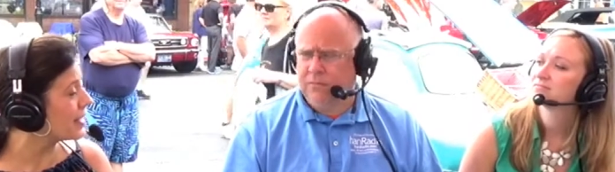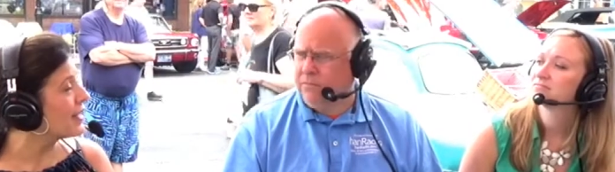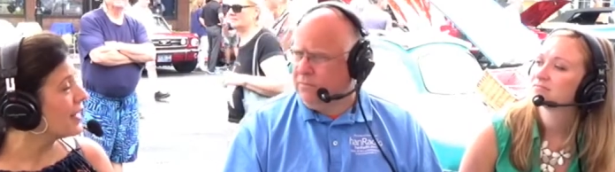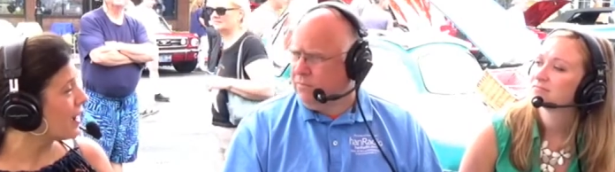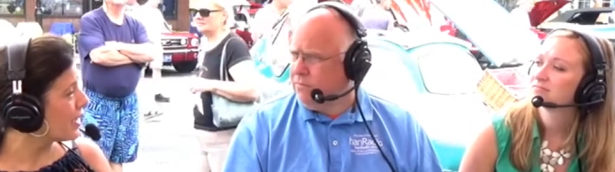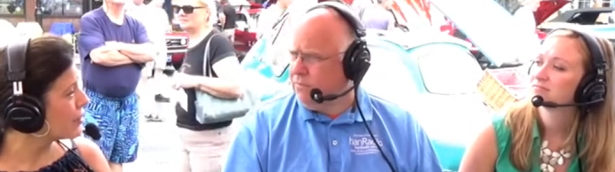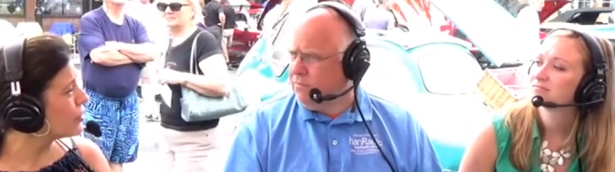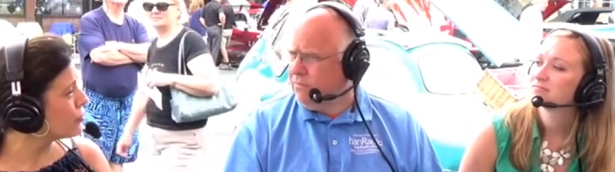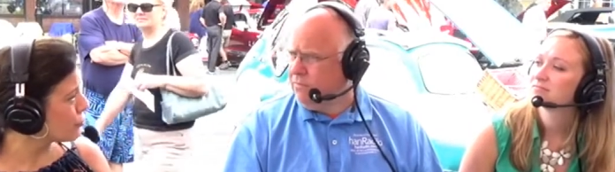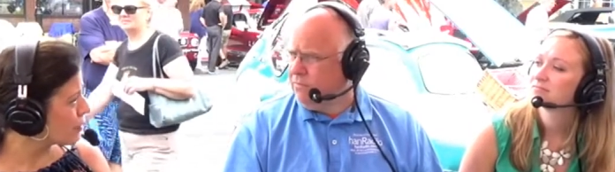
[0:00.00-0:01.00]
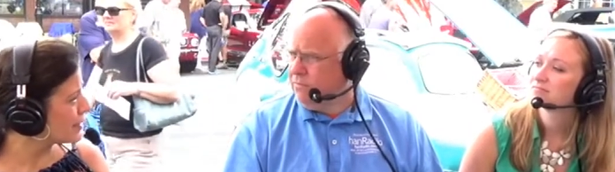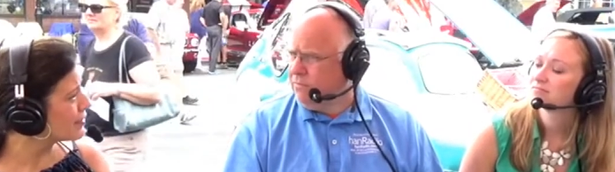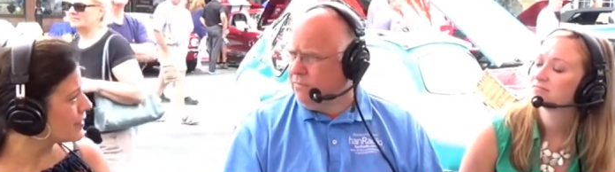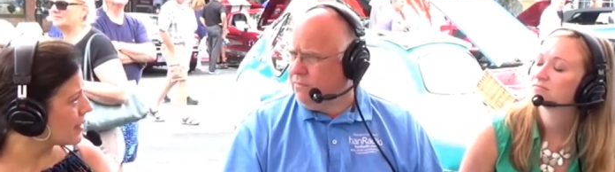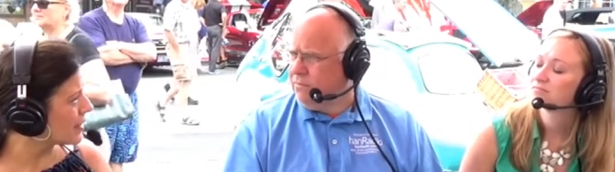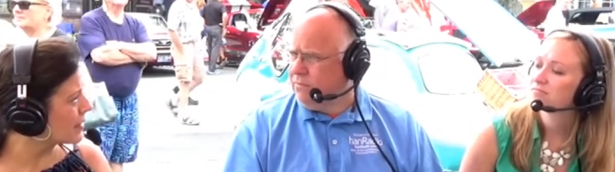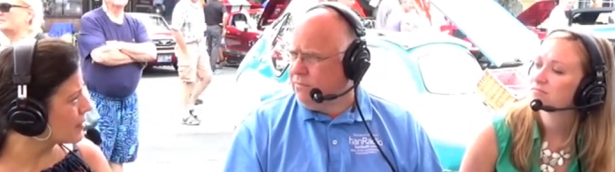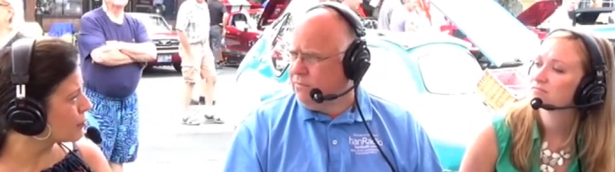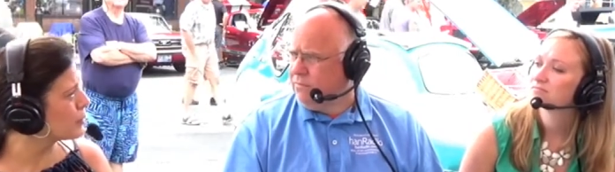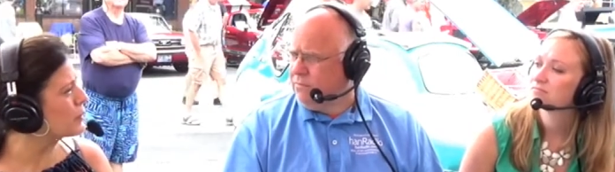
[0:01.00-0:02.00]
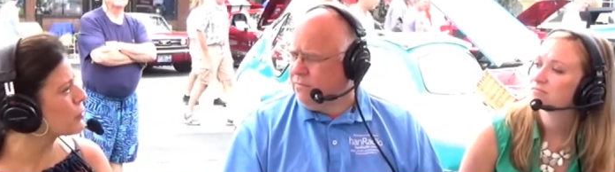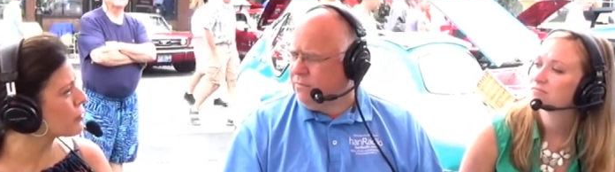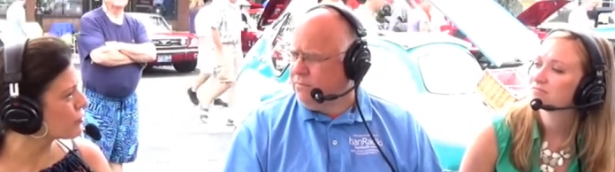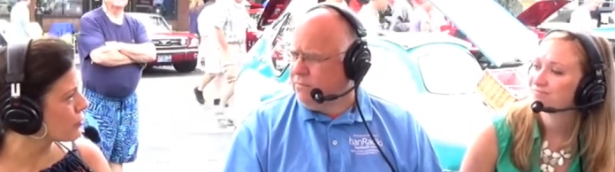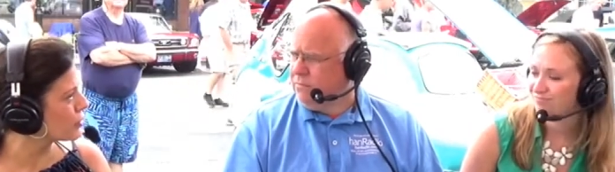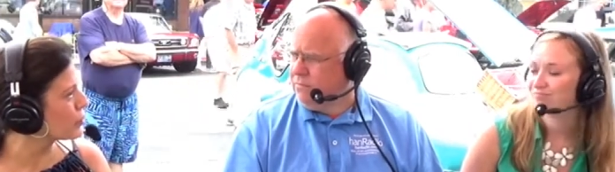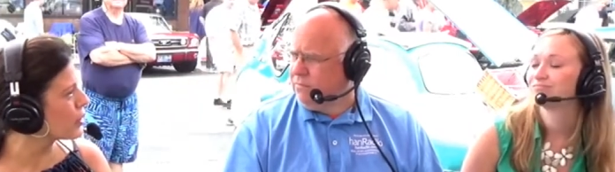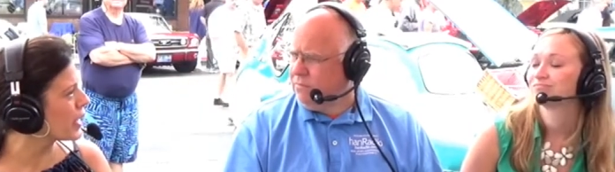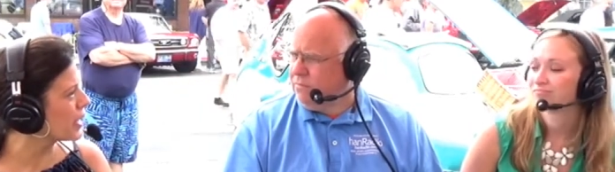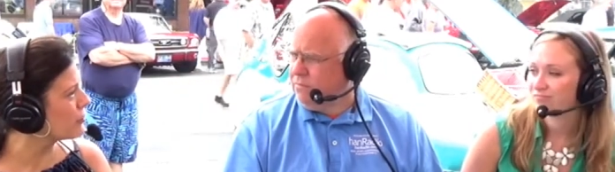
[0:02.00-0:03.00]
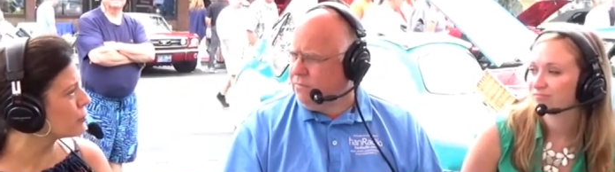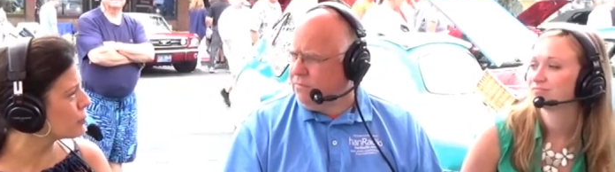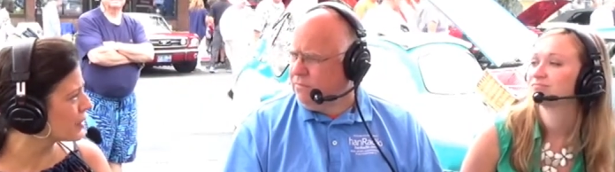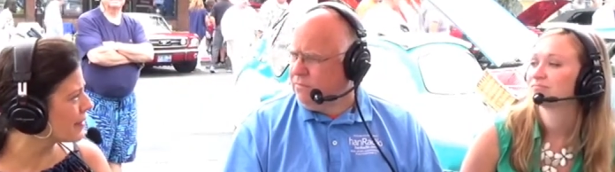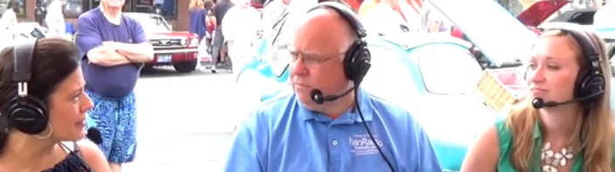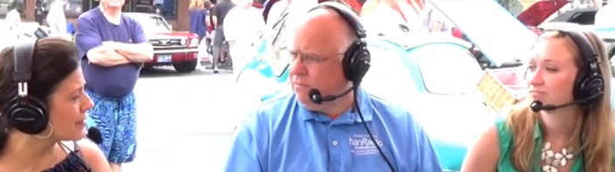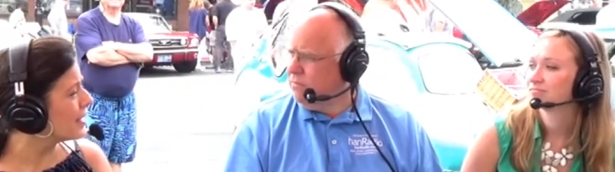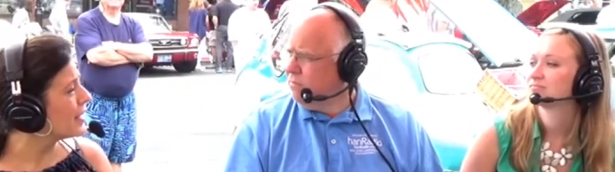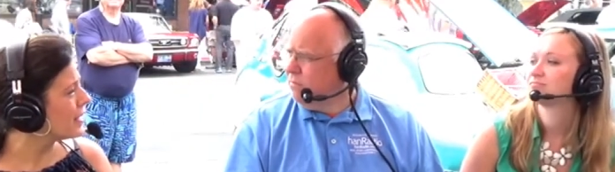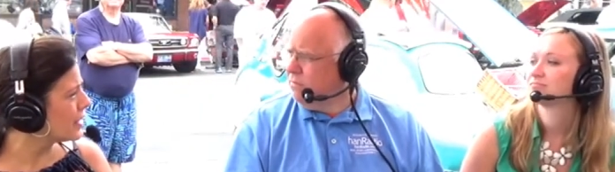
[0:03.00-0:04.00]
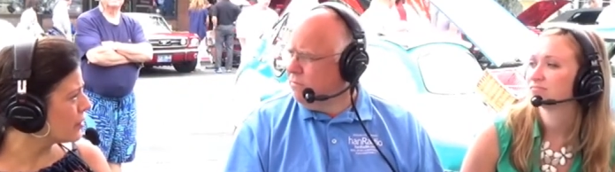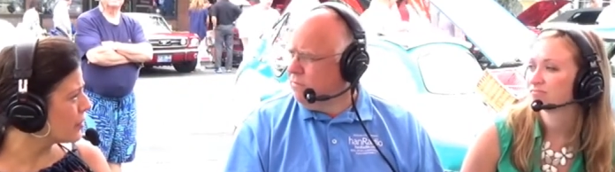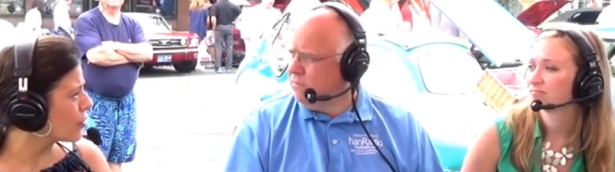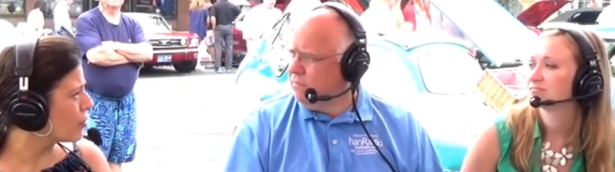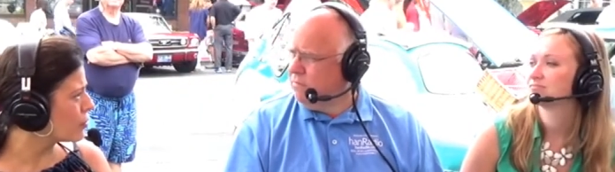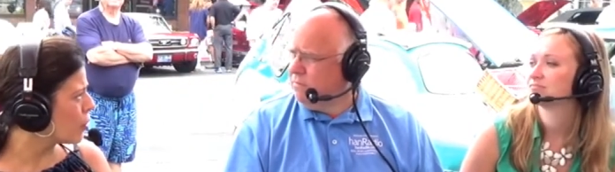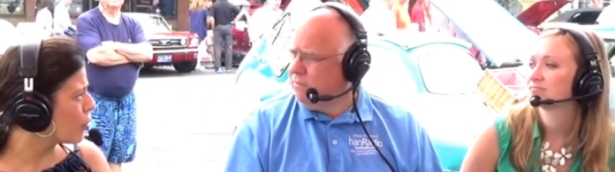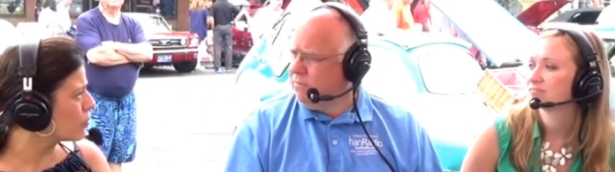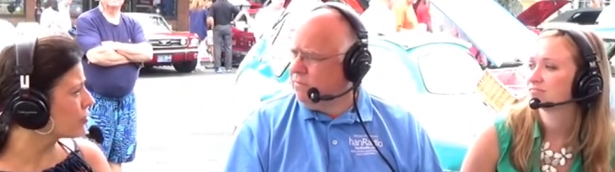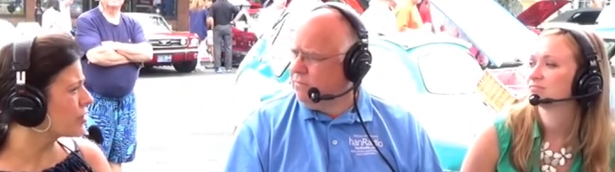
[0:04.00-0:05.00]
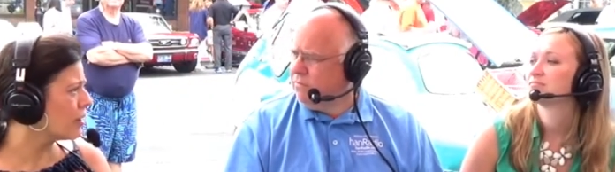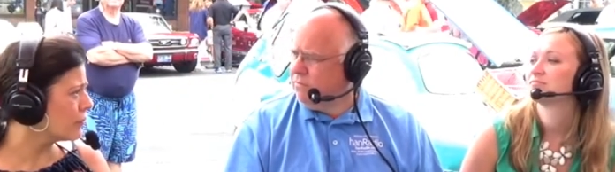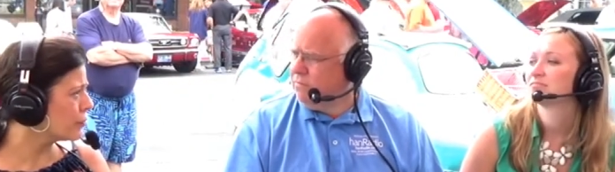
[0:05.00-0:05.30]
Speaker 1: Uh, the trend today is people certainly want to age in place in their own homes, the comfort of